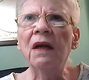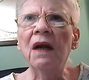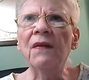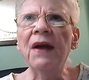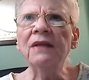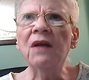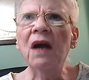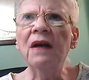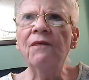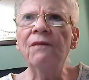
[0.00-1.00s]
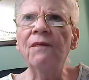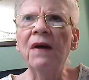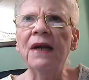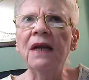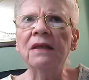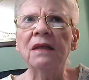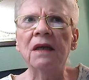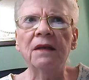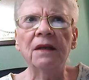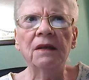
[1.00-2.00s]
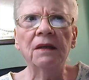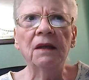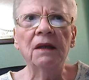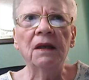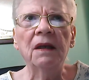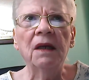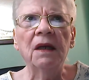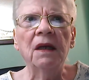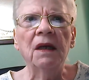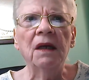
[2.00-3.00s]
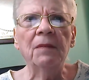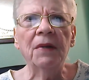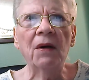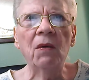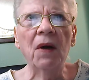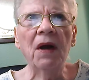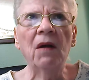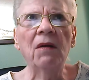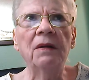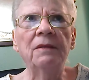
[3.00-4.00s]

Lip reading: Now that's kind of funny, isn't it? But oh well.